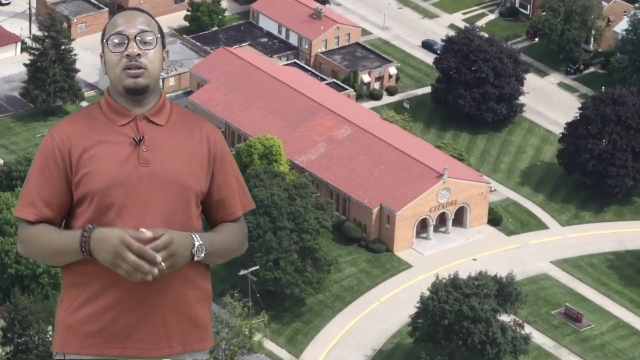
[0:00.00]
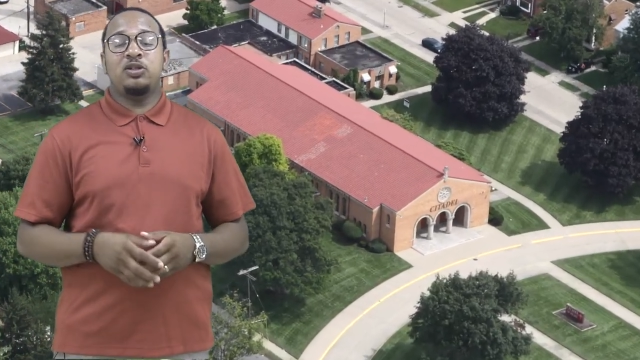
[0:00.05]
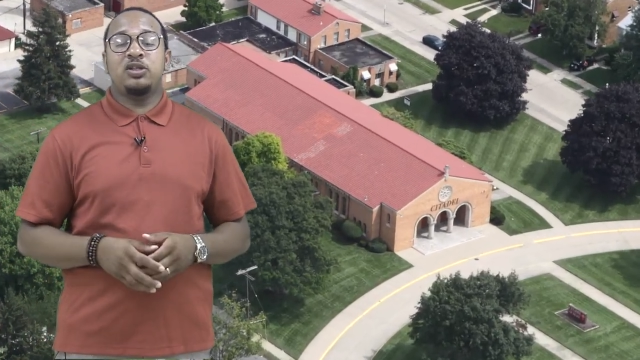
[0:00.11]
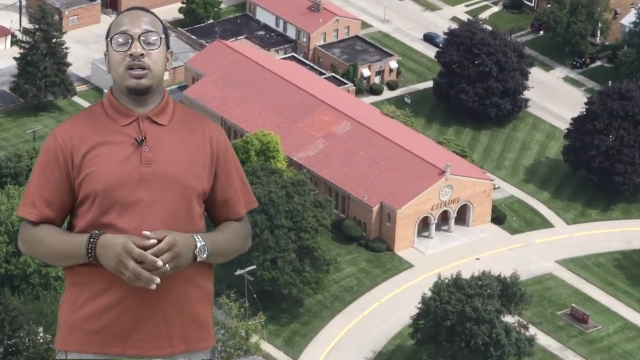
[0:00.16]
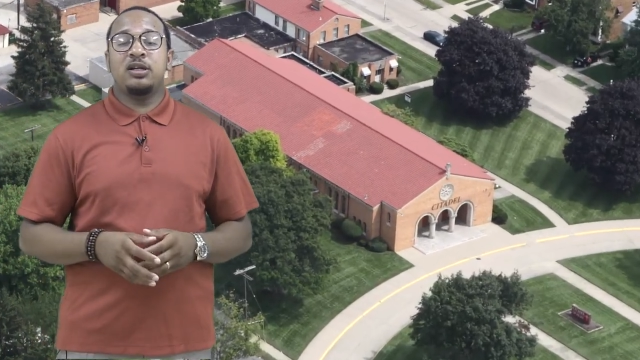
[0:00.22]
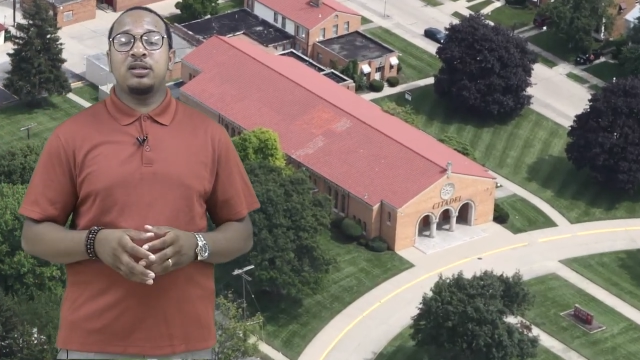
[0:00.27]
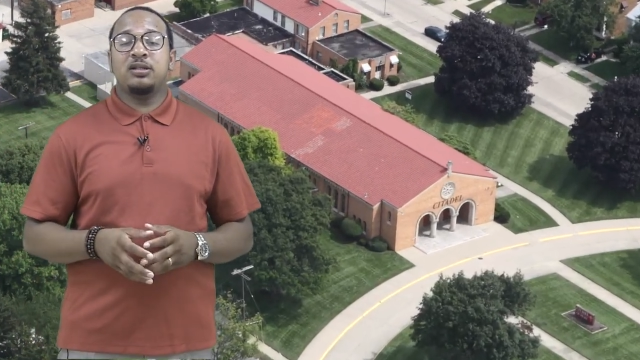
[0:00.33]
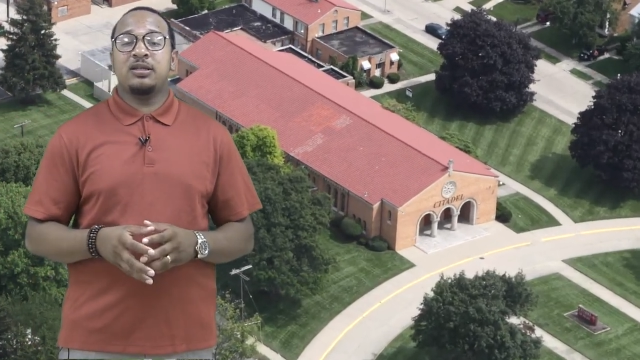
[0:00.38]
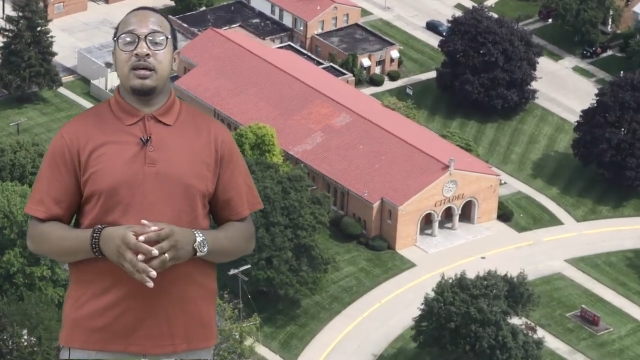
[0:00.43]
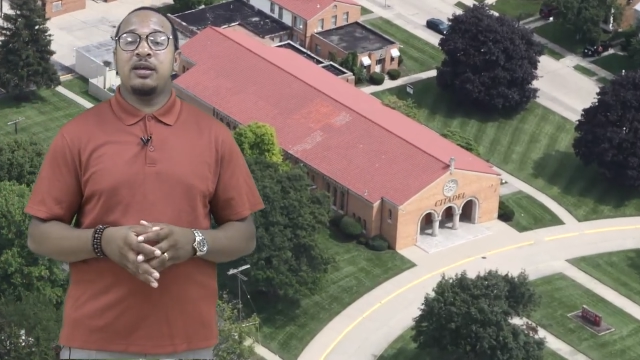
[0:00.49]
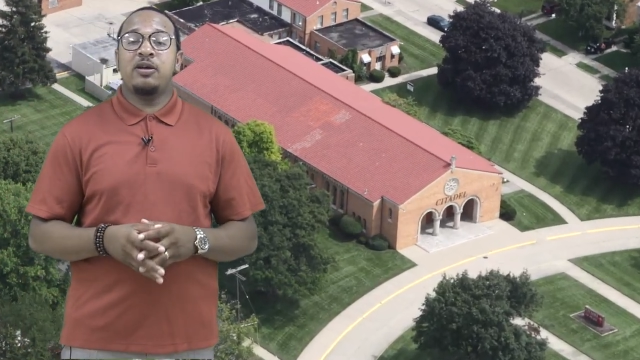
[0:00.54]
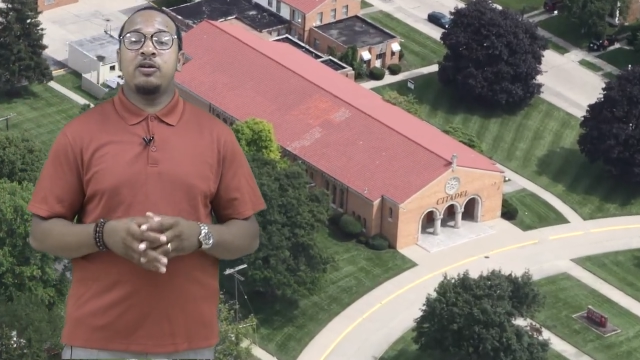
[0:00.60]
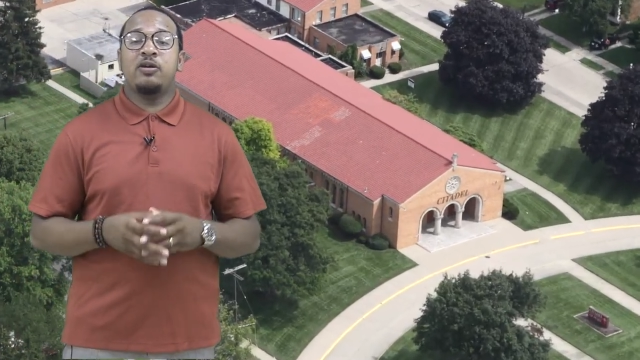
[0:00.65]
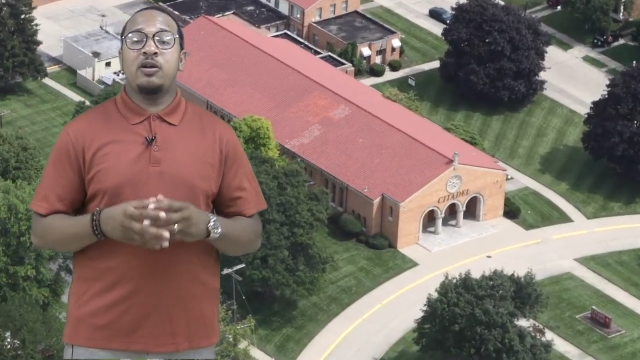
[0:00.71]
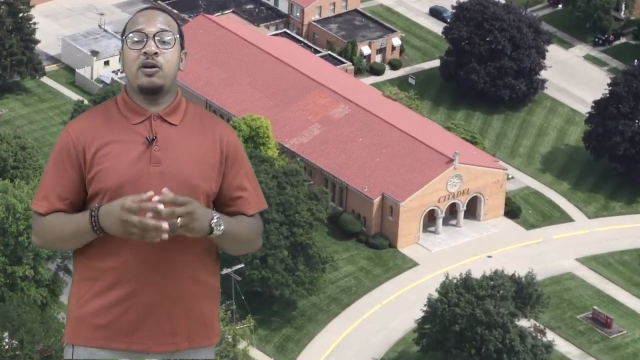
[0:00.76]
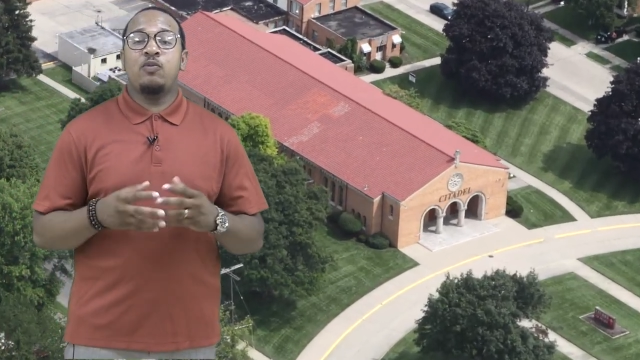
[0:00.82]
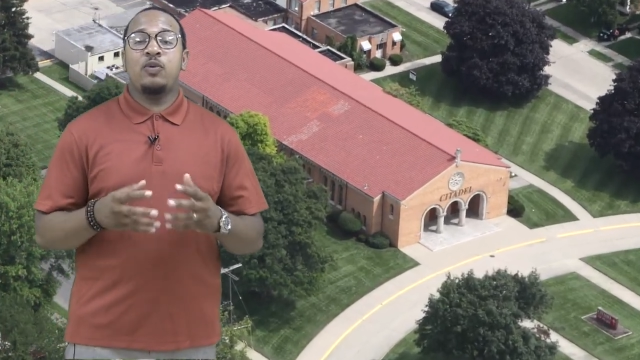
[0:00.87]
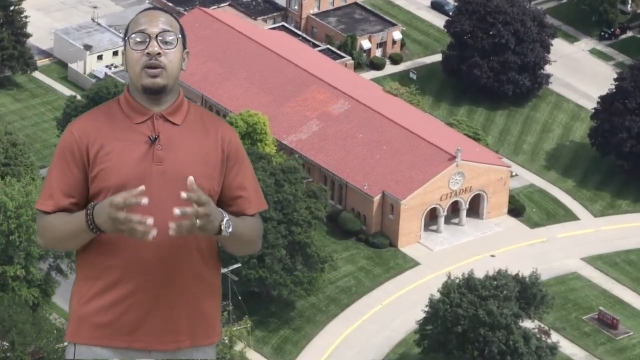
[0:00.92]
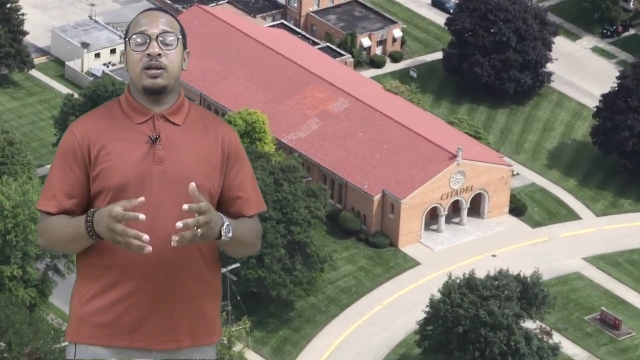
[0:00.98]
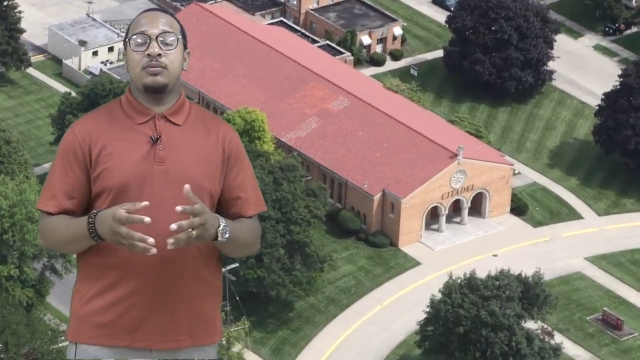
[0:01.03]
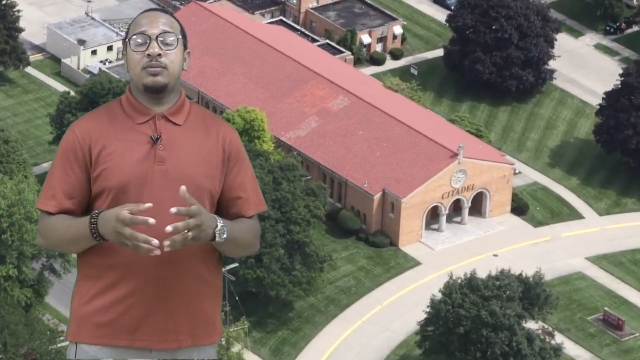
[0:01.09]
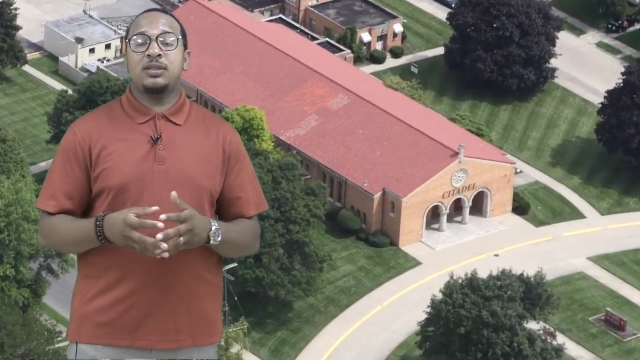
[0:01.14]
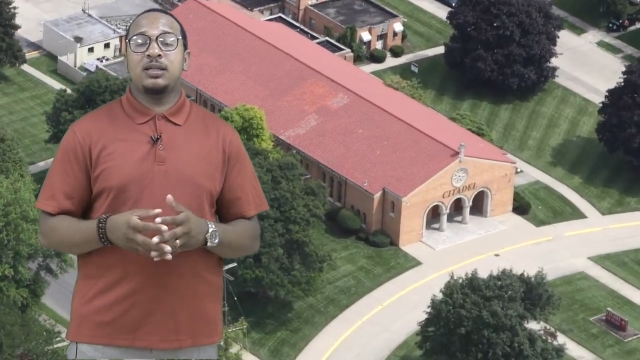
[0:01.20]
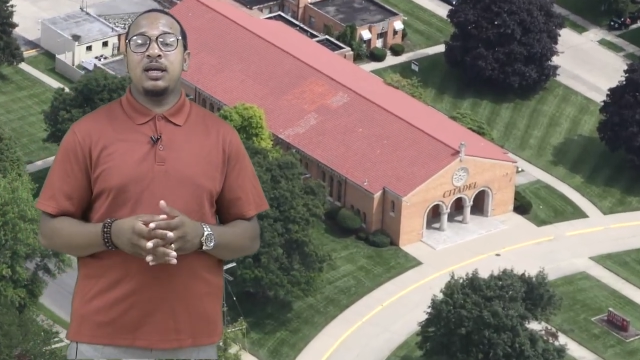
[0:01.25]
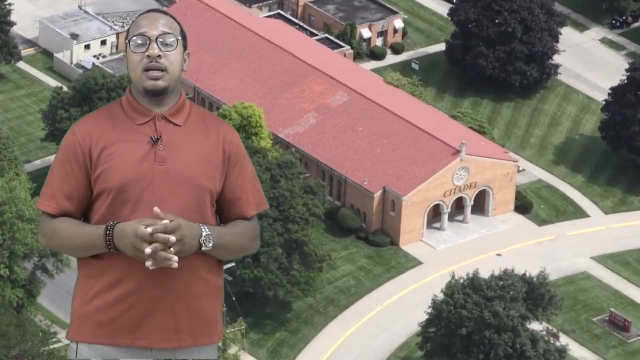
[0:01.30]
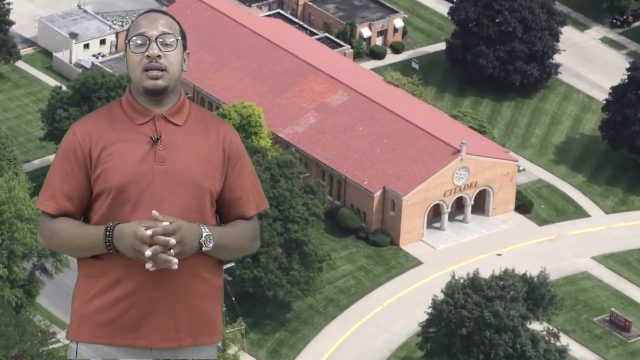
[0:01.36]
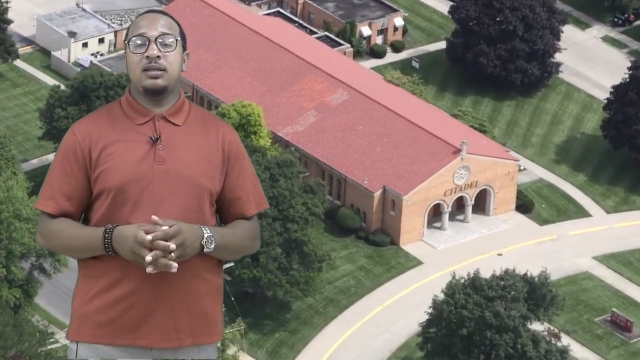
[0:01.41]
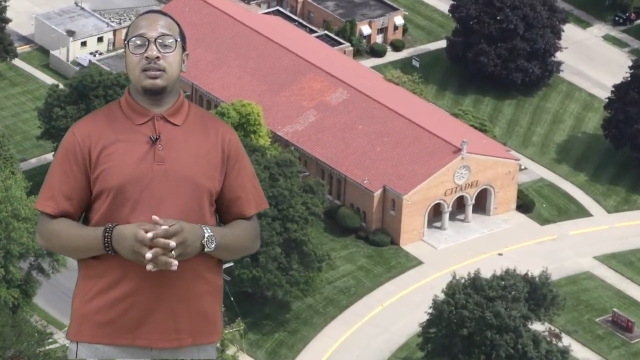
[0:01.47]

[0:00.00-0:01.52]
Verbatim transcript: to check us out on our website,